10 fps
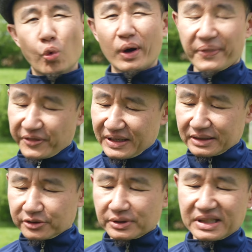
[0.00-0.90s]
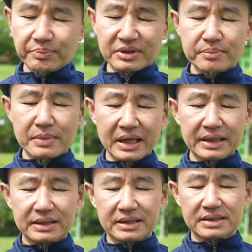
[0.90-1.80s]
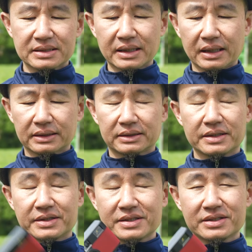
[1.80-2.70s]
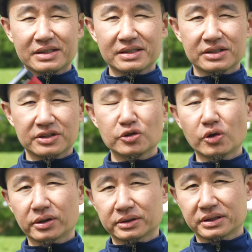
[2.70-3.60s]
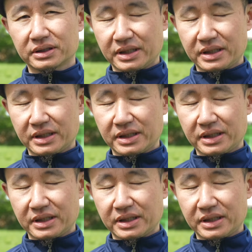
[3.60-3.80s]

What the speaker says: One thing to keep in mind is that this is not